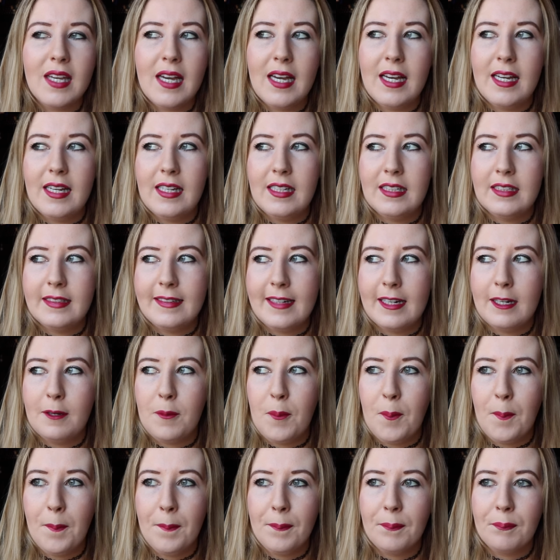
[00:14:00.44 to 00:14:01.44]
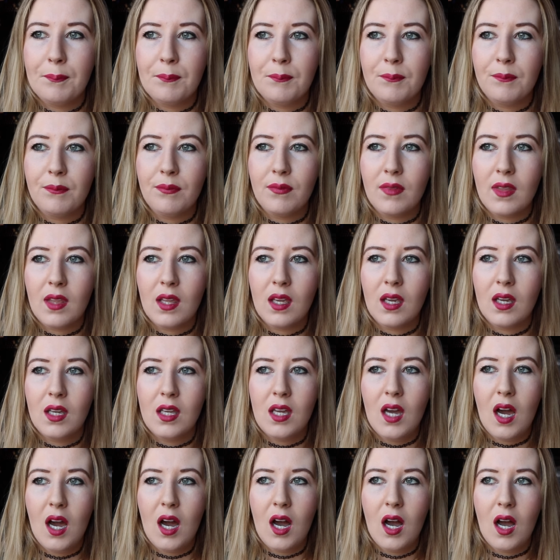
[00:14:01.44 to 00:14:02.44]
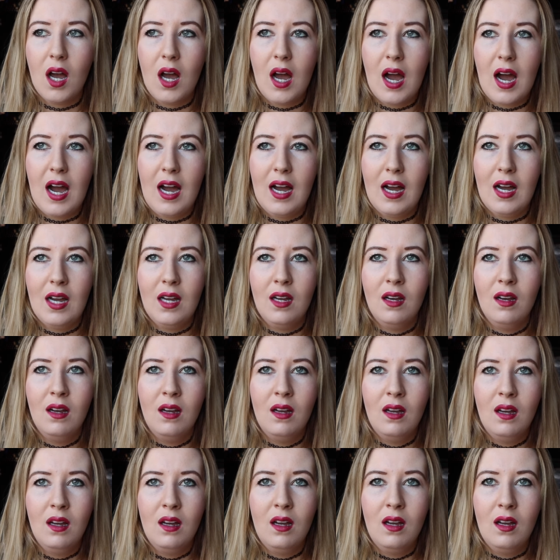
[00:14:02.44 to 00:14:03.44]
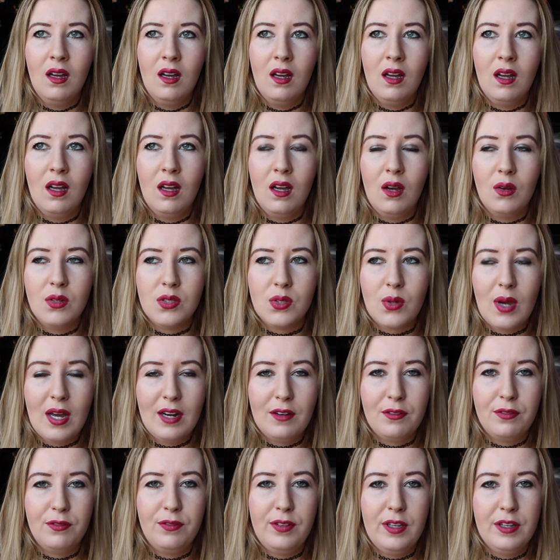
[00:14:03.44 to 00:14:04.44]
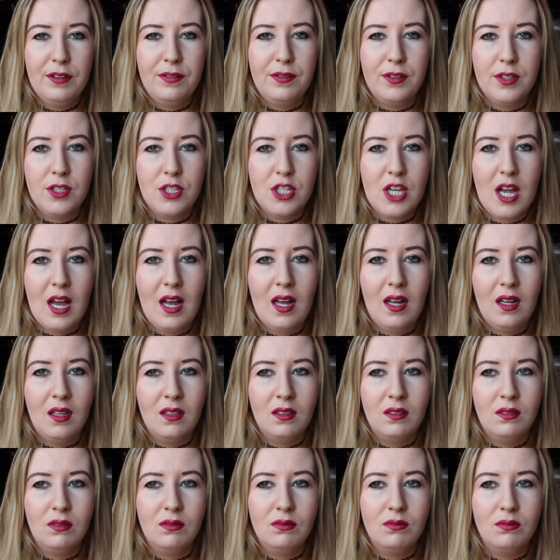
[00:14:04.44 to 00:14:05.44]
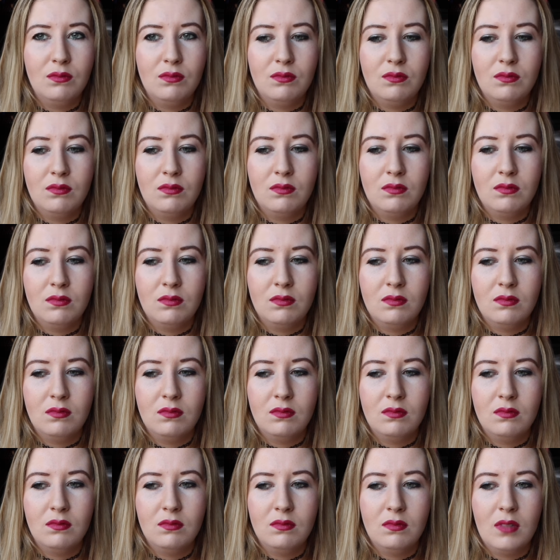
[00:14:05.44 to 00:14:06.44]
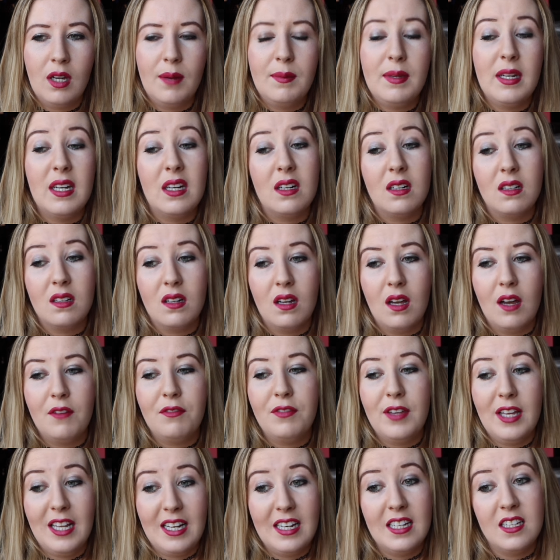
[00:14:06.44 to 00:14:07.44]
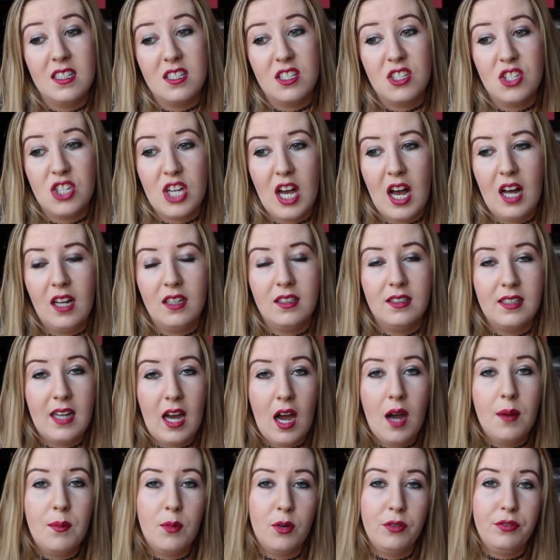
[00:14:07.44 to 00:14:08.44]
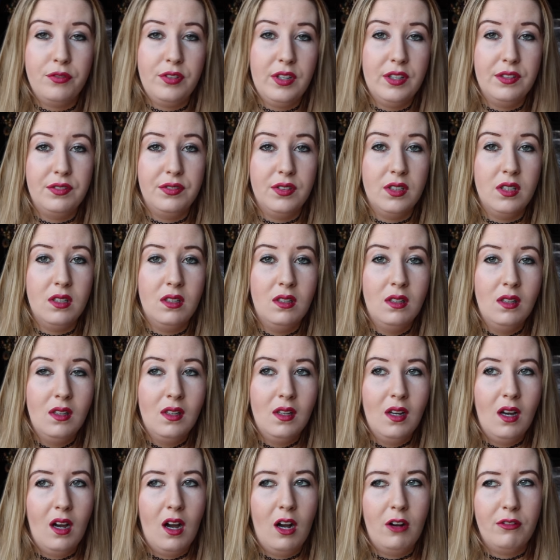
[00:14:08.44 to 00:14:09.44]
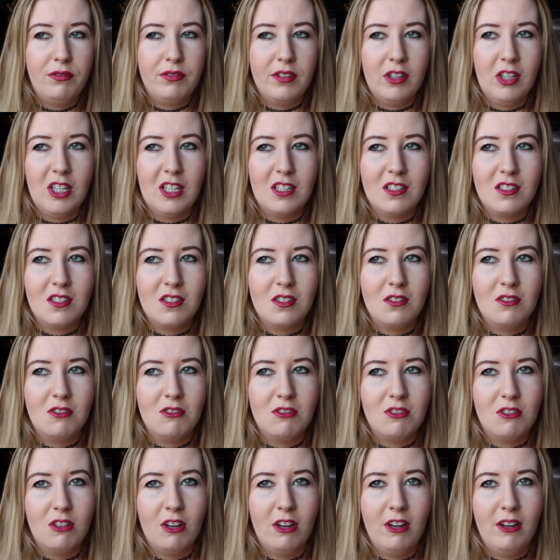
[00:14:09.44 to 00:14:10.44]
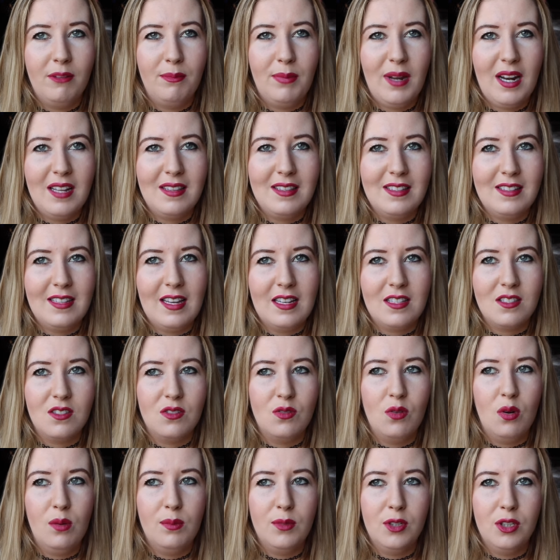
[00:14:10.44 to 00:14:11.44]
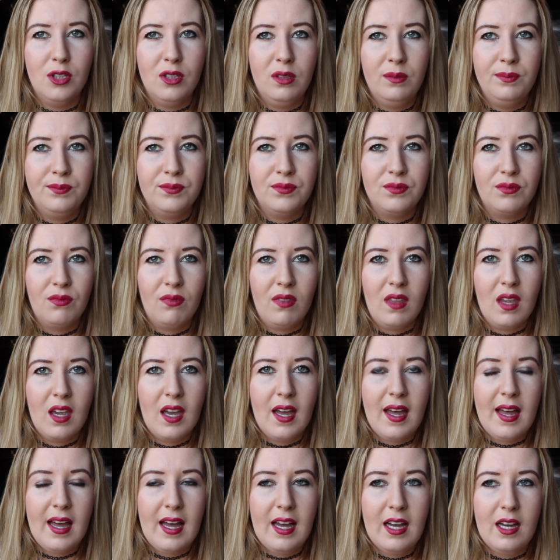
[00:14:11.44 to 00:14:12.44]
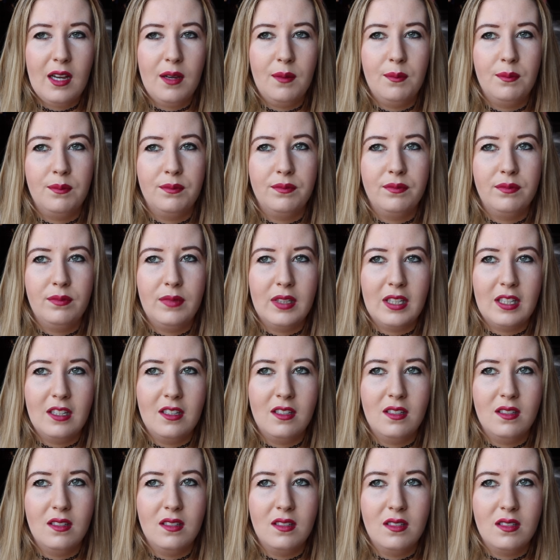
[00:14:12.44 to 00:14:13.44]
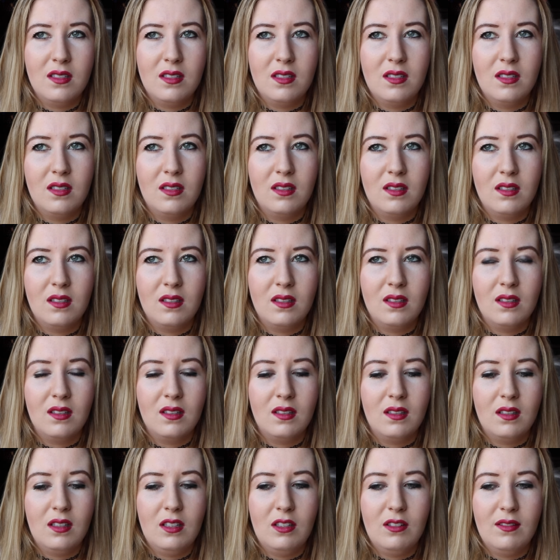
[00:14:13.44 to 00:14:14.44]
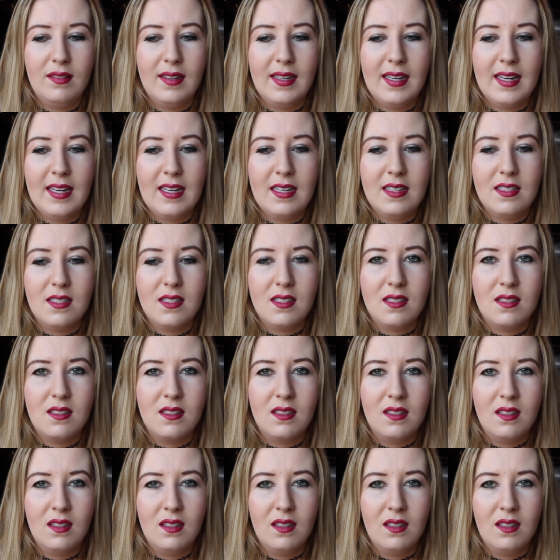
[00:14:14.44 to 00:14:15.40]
And, yeah, I was quite a fearful child. I mean, a fearless child. Now I'm more fearful of things. But I think that's normal. Because you realize